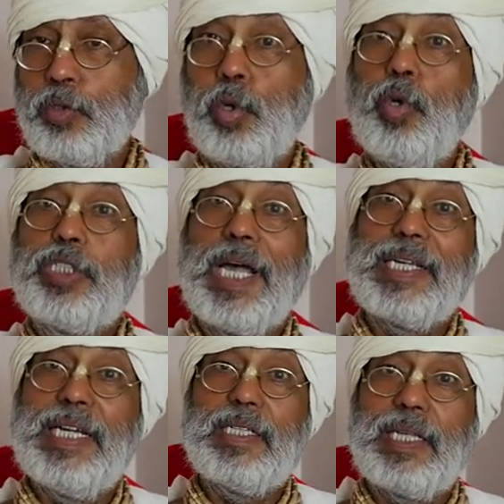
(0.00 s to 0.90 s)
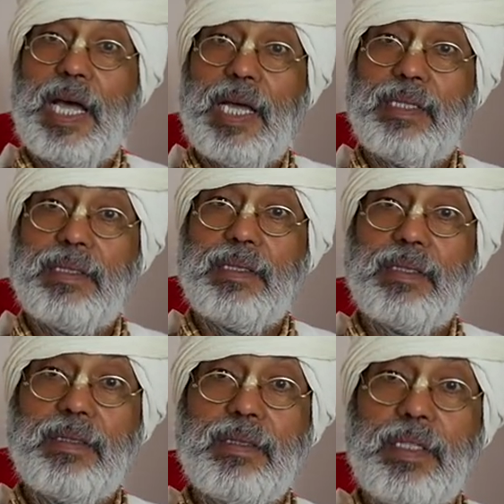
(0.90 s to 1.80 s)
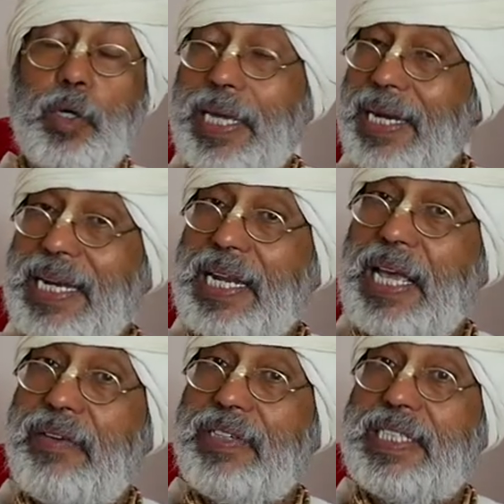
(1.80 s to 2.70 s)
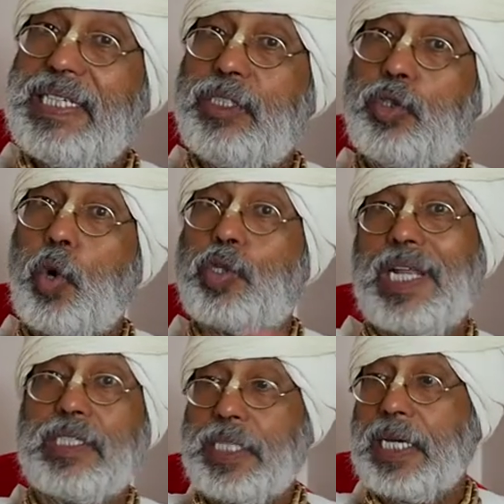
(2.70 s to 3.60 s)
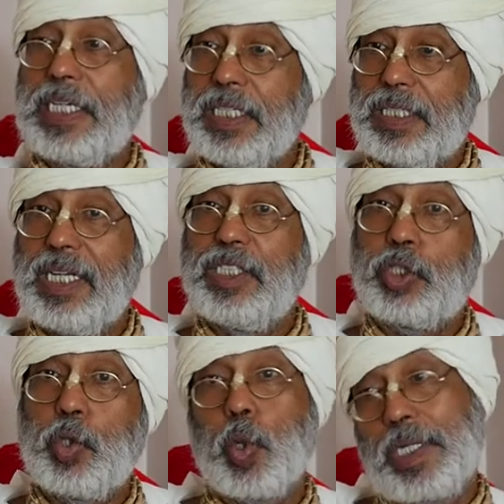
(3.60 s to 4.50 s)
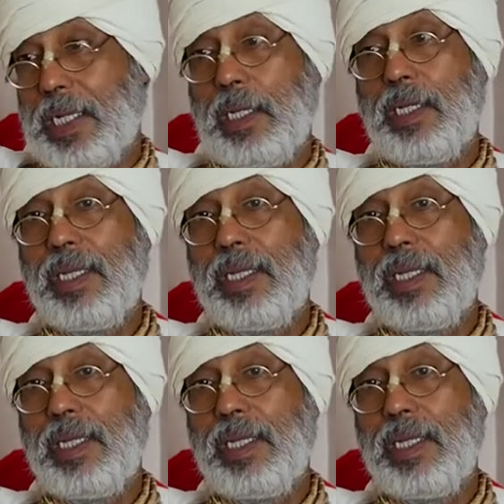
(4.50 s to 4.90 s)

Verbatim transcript: Through Sankirtan, you can get everything total. Sankirtan is total.